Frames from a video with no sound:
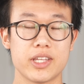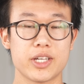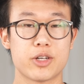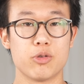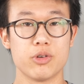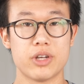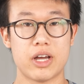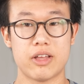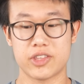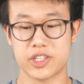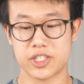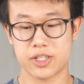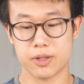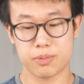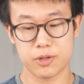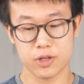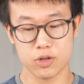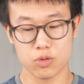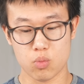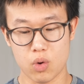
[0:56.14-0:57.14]
cool down the
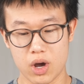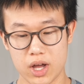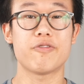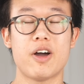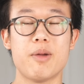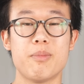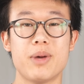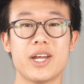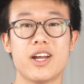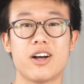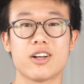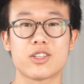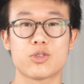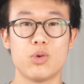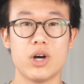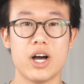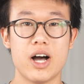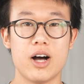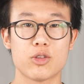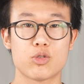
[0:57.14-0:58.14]
CPU while I find my
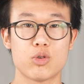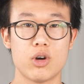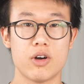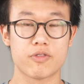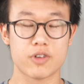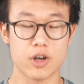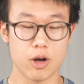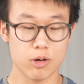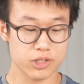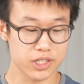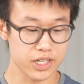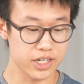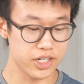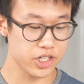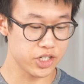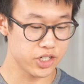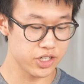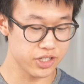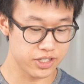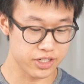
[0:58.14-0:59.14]
Noctua L12 Ghost
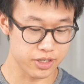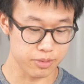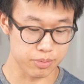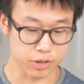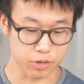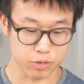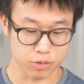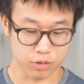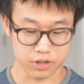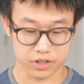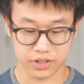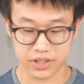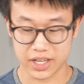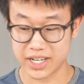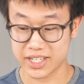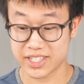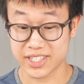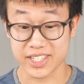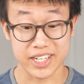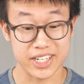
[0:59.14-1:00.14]
Edition CPU cooler that
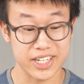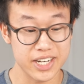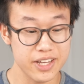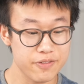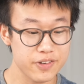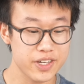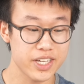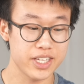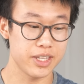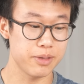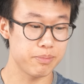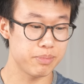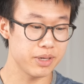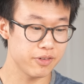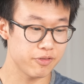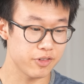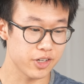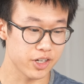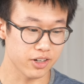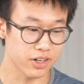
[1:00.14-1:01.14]
is significantly
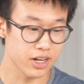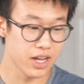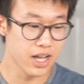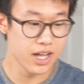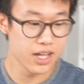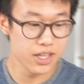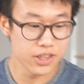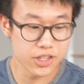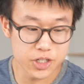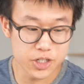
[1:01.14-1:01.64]
beefier. The